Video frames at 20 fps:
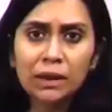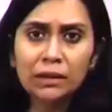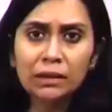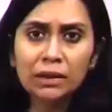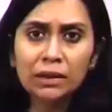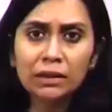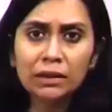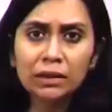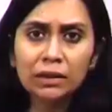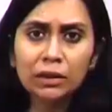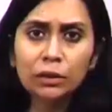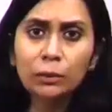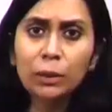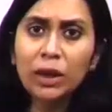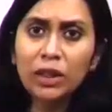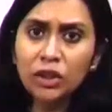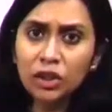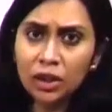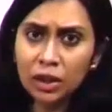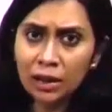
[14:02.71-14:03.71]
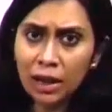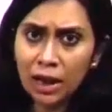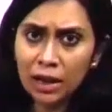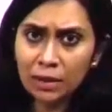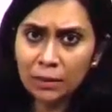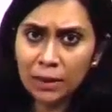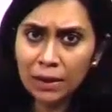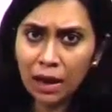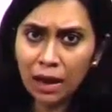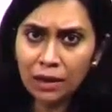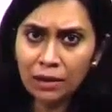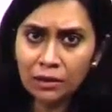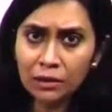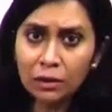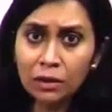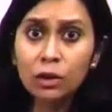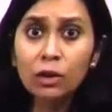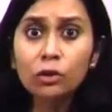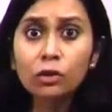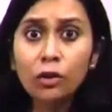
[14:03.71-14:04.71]
seizure. Question has been asked,
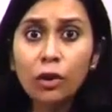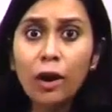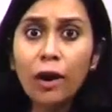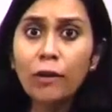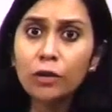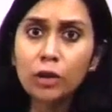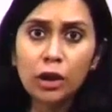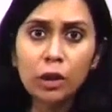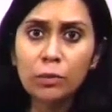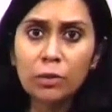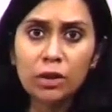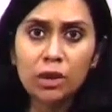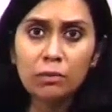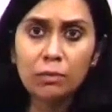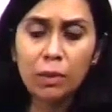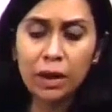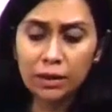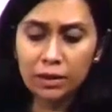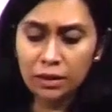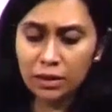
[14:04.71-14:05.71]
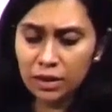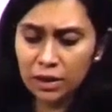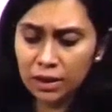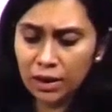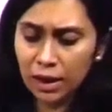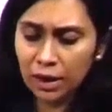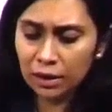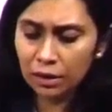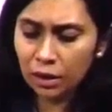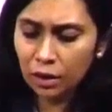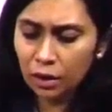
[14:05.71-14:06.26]
so you have to keep it in mind. Okay?